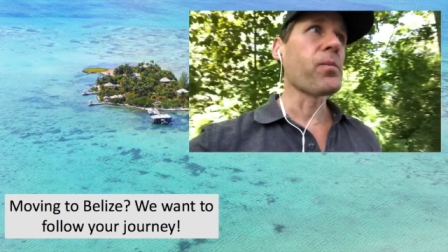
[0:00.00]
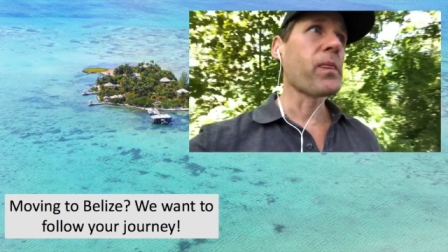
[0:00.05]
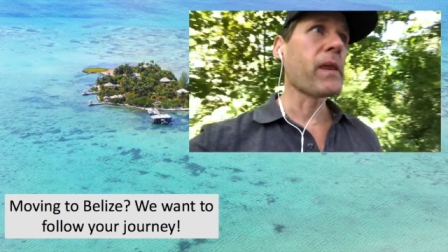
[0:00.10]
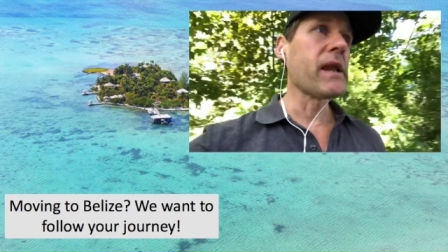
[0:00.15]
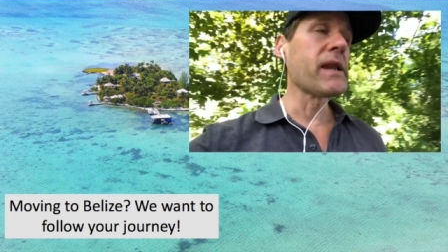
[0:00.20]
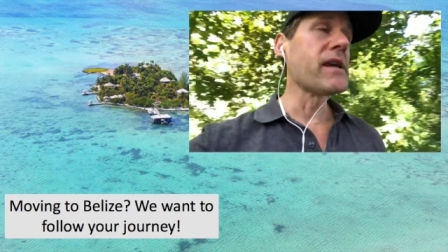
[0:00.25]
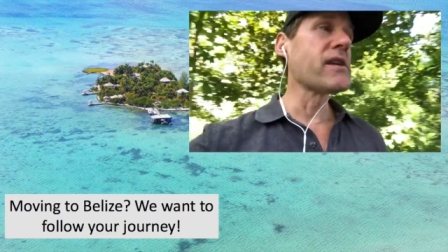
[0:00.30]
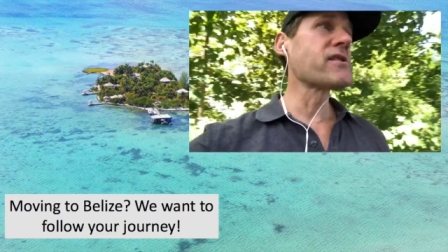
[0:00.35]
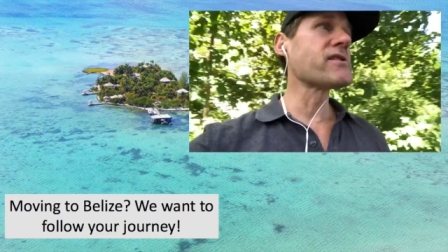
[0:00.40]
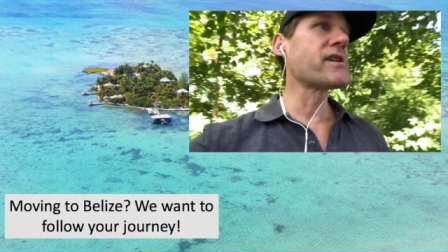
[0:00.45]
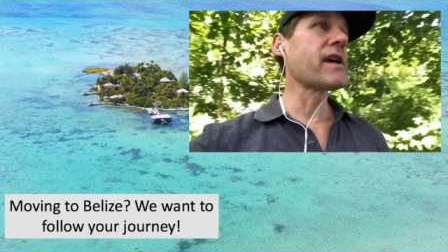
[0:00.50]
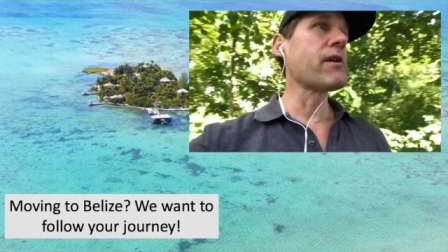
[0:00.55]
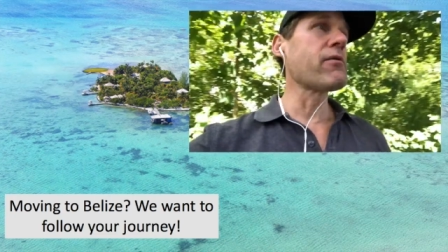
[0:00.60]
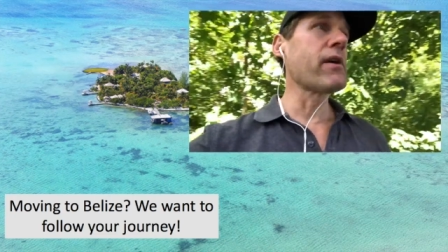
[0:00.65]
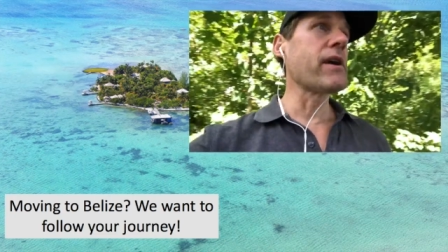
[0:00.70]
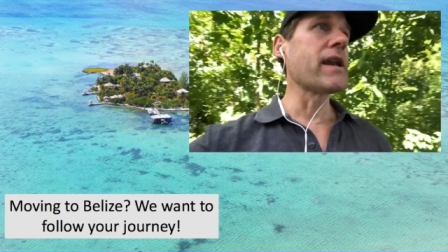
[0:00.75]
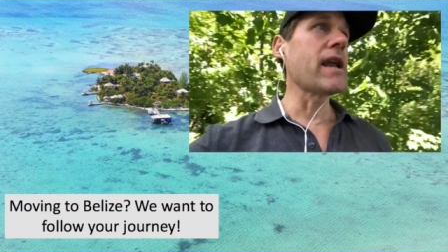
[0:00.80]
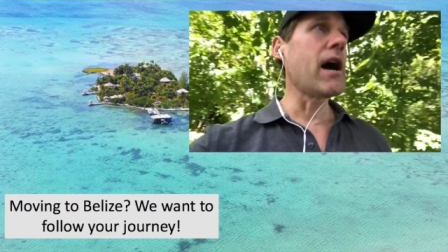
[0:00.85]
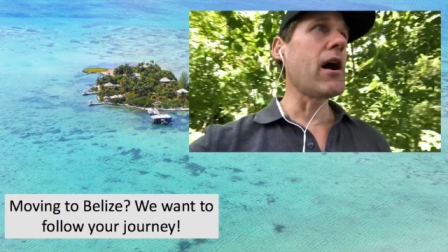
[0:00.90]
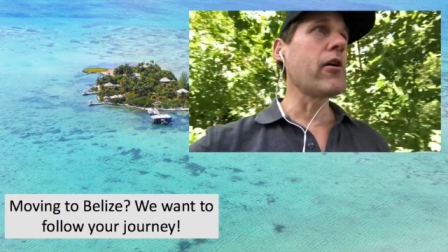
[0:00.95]
and let's say
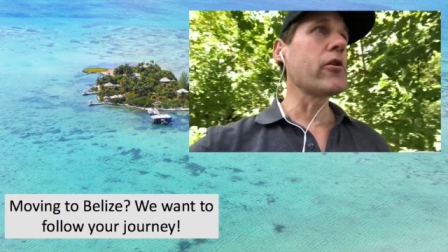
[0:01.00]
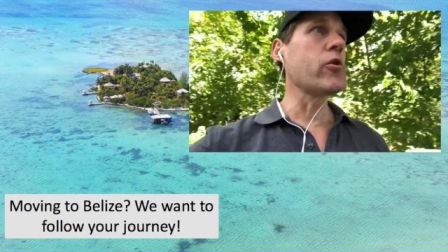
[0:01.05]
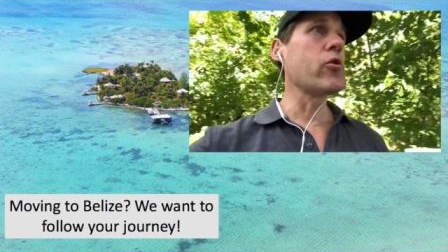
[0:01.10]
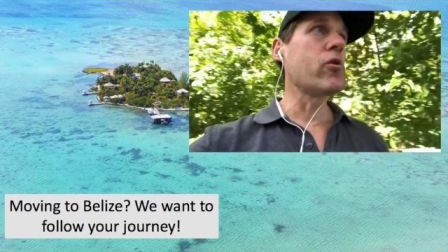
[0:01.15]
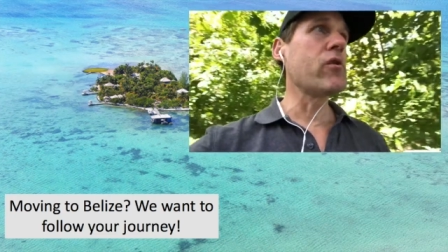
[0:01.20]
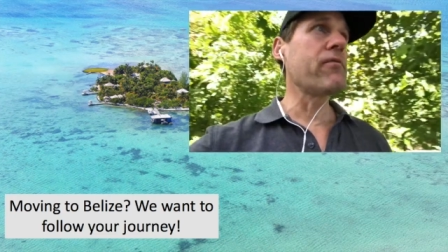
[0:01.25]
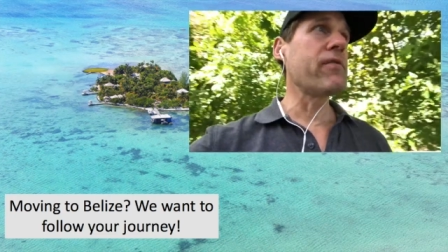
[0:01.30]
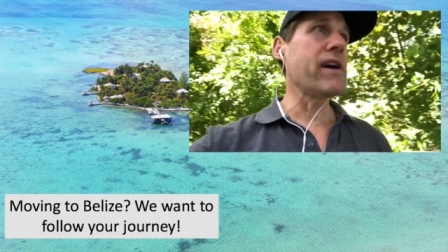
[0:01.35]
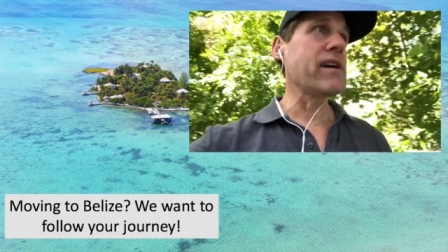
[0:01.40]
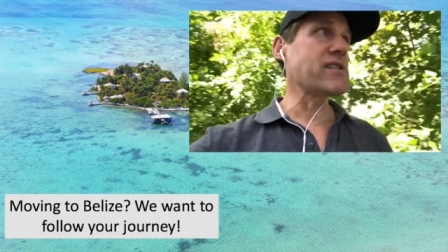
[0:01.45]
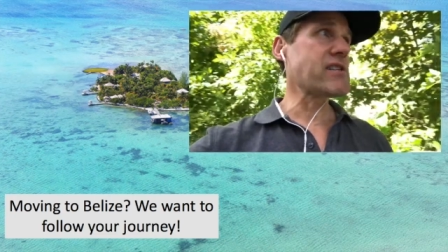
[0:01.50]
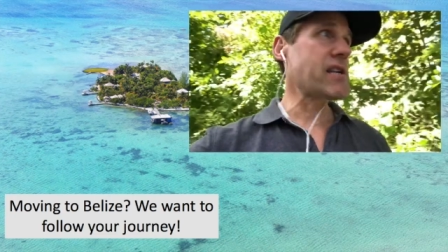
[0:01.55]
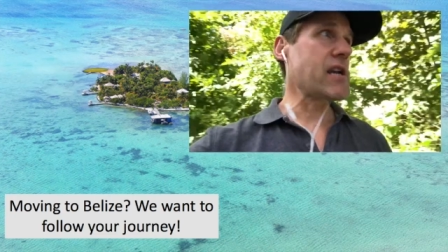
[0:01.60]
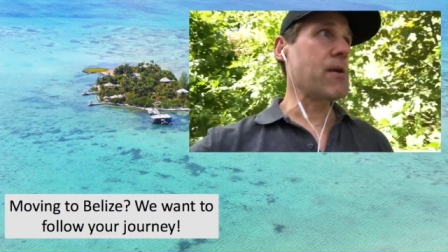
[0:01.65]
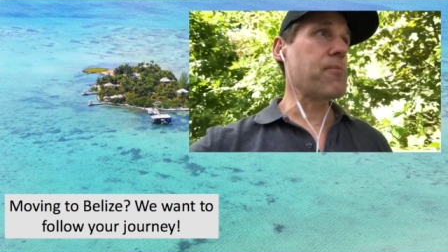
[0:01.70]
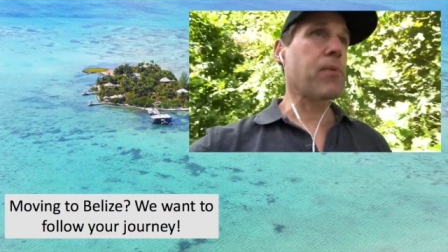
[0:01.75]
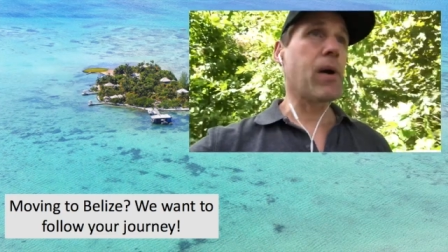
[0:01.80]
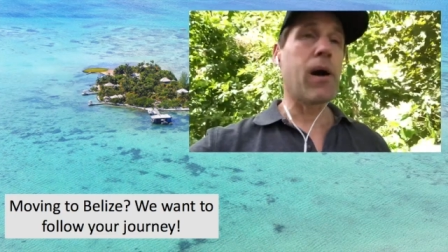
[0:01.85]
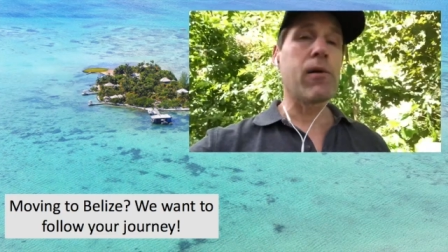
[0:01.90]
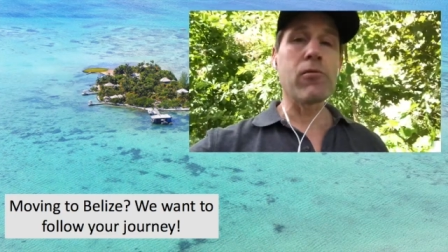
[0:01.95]
right now you invest in
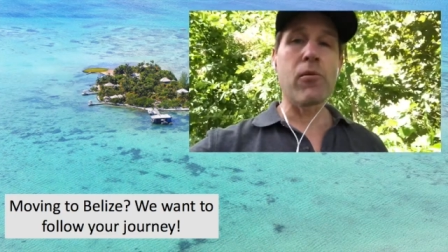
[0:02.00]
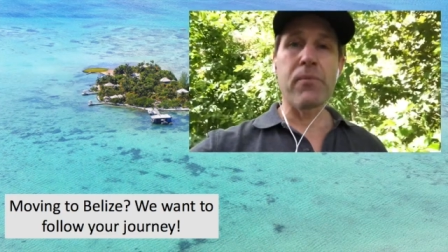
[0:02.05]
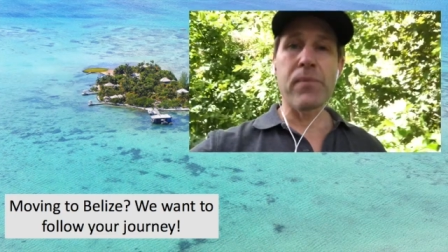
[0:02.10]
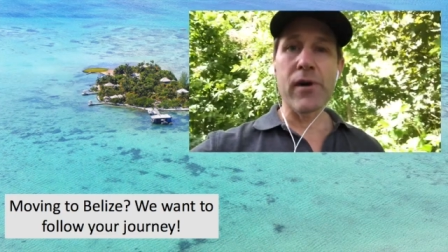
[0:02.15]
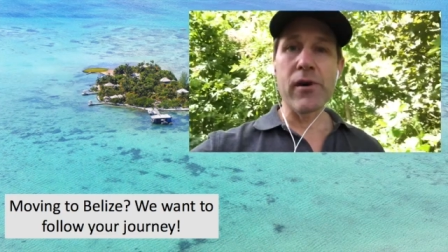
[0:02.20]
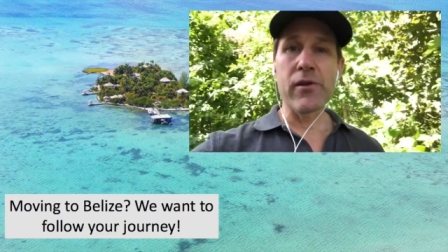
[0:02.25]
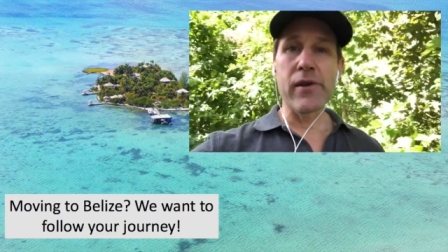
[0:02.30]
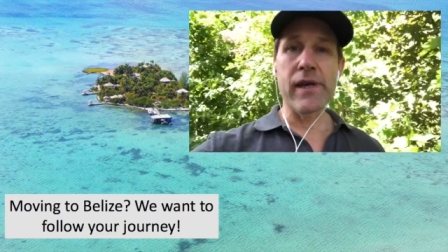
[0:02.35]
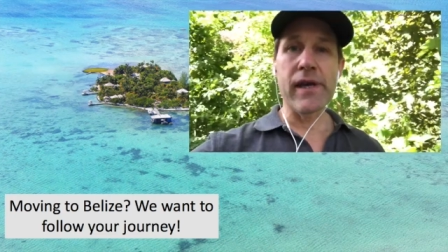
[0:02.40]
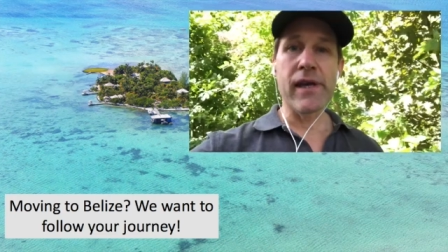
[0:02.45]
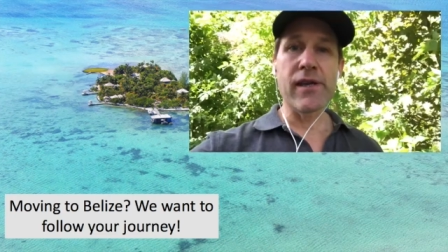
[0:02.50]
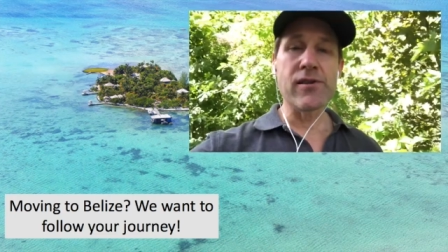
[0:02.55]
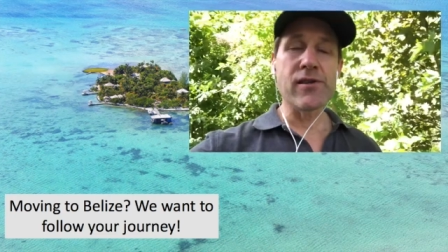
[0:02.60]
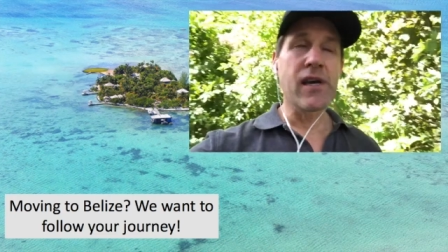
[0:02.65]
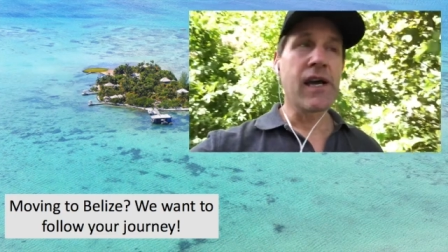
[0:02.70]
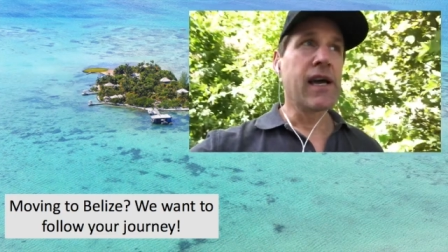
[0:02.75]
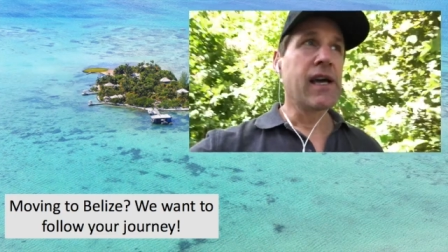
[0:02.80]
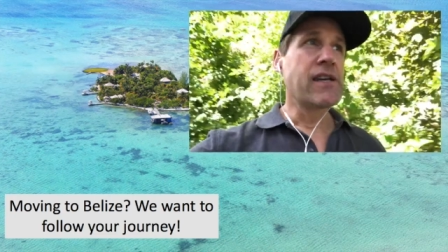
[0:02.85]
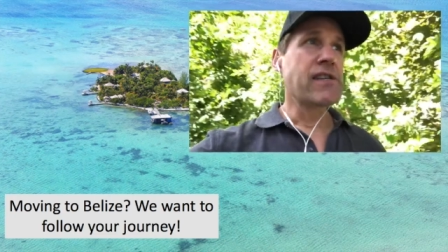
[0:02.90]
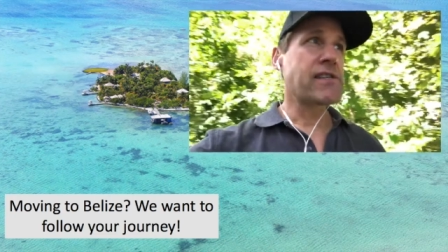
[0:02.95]
apartment buildings,
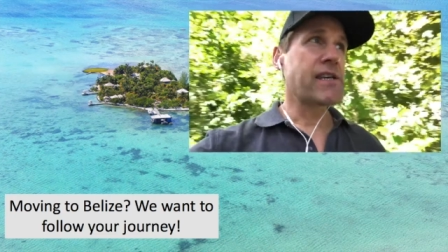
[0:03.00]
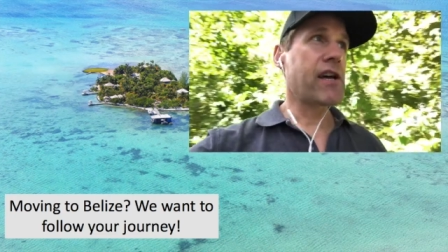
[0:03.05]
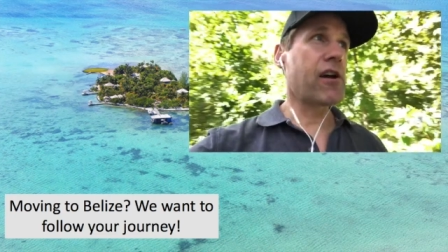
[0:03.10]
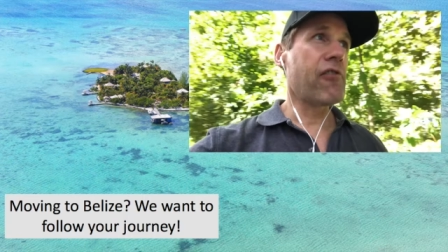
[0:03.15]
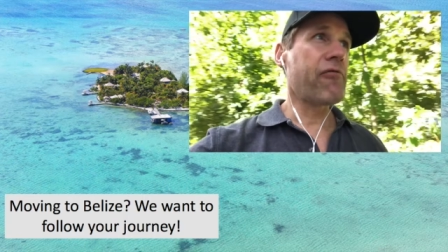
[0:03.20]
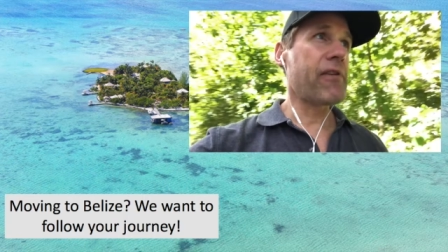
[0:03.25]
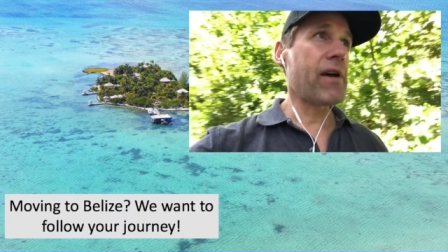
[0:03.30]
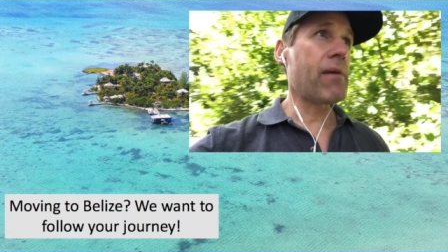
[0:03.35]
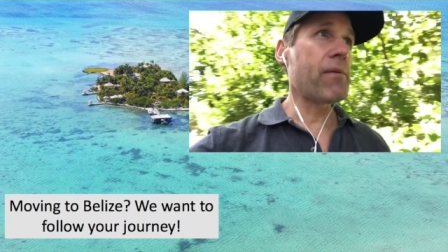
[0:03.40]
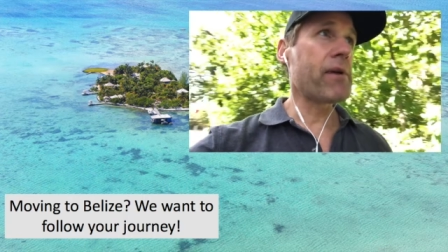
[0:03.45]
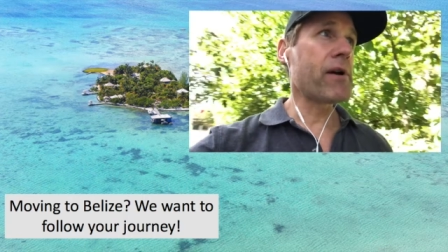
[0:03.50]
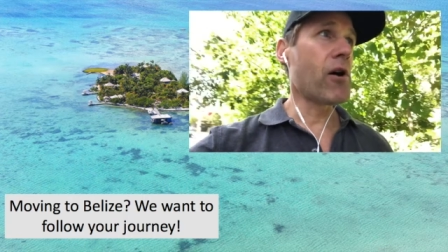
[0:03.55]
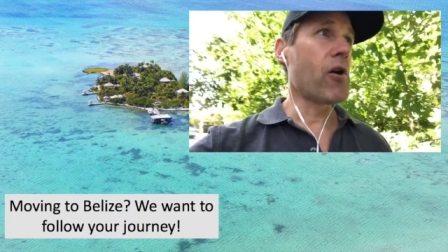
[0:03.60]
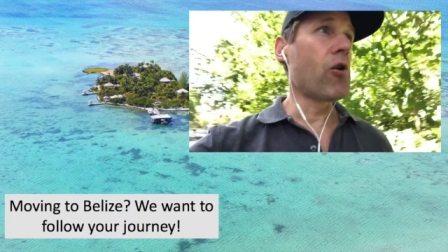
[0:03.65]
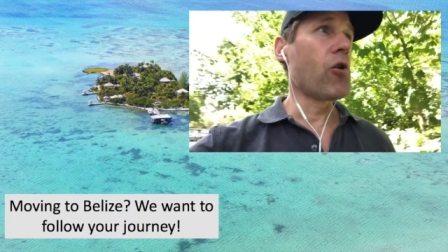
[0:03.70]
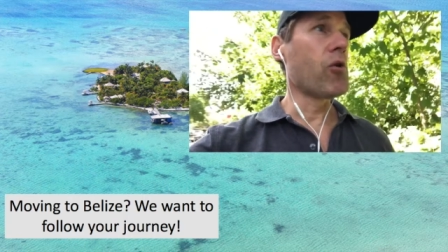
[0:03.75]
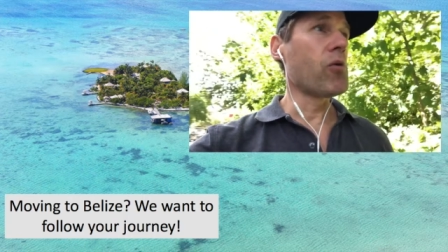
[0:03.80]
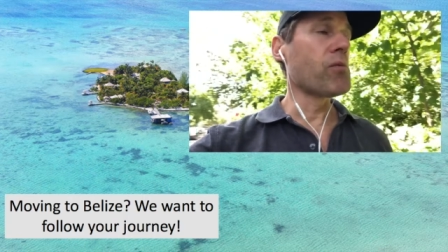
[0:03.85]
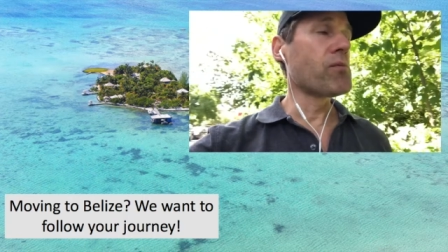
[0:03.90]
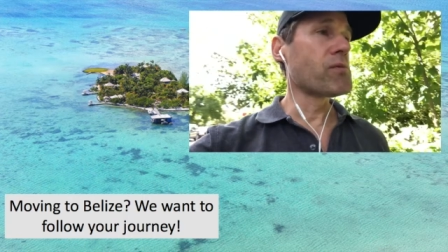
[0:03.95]
single family
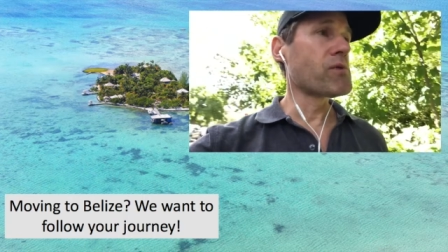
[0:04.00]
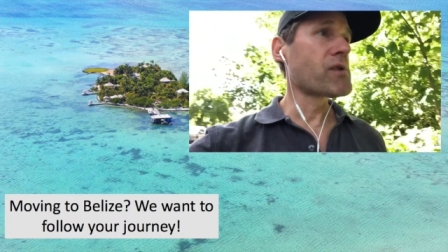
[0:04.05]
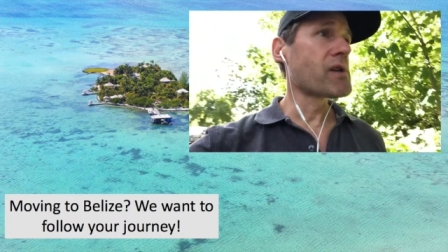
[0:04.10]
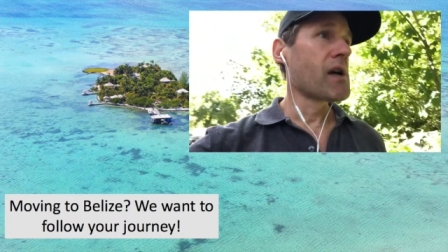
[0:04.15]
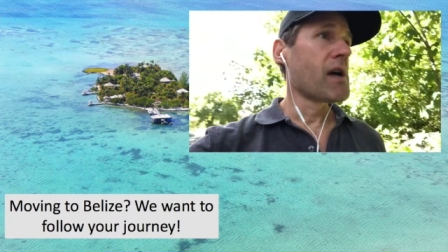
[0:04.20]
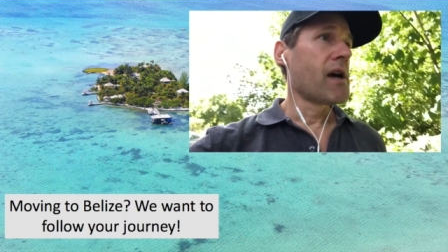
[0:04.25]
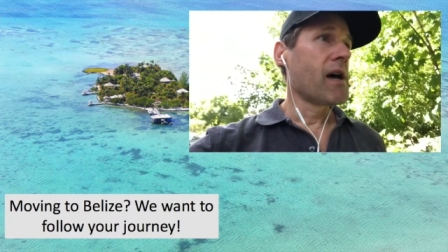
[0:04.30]
homes,